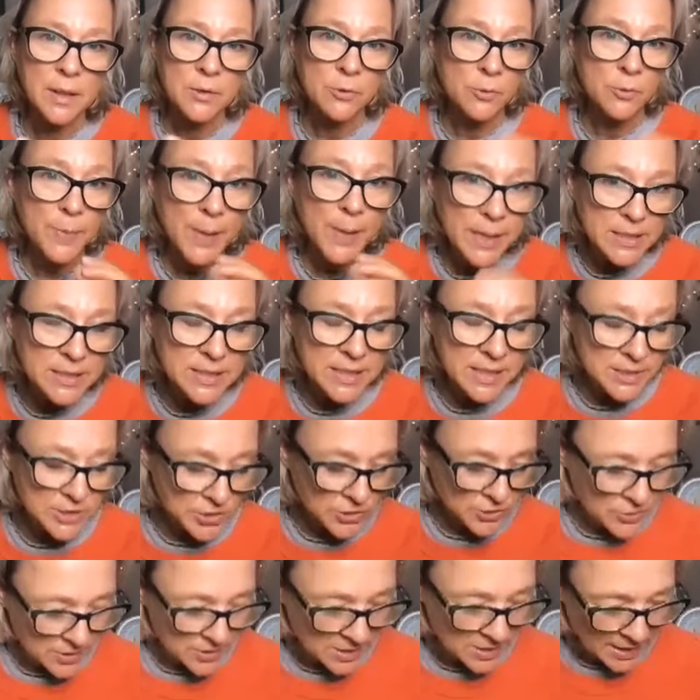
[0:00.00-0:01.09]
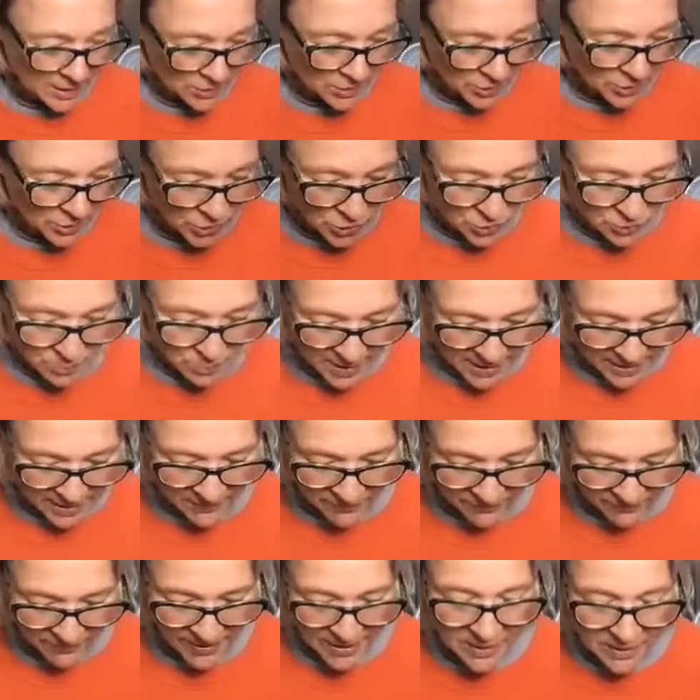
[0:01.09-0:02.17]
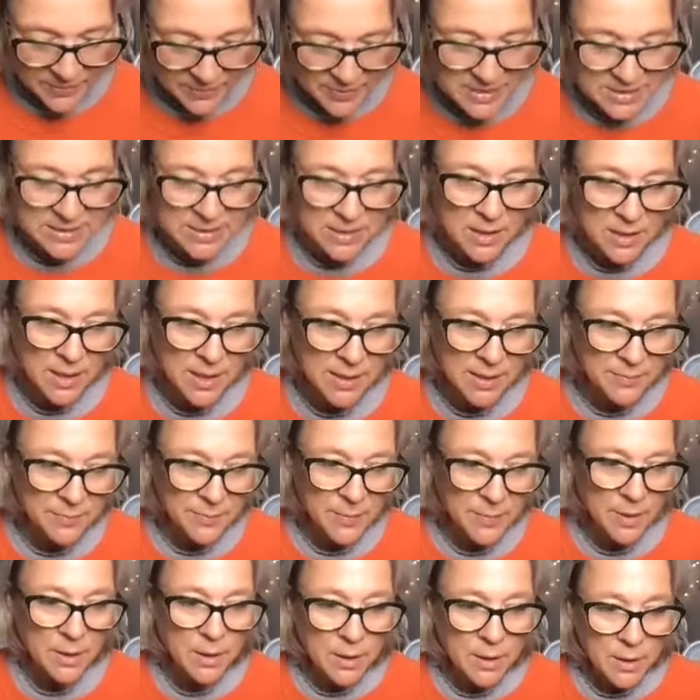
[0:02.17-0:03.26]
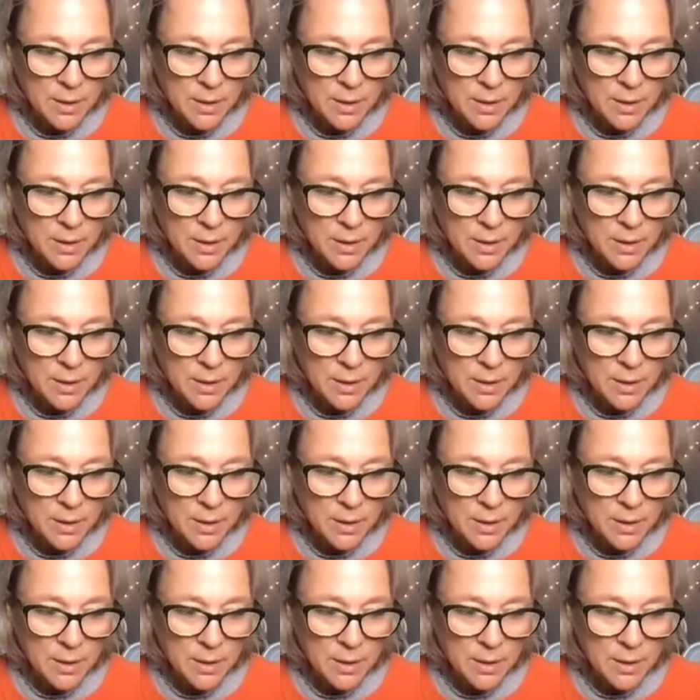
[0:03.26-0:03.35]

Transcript: You're about to hit a new cycle. You may feel at this time,